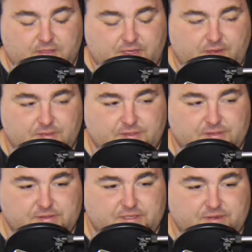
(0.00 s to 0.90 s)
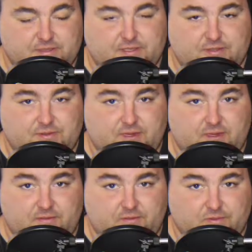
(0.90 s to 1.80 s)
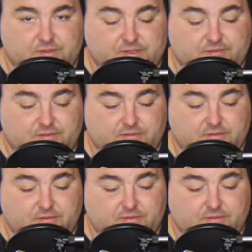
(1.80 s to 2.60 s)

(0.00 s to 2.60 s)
Thomas has turned into a hell of a receiver.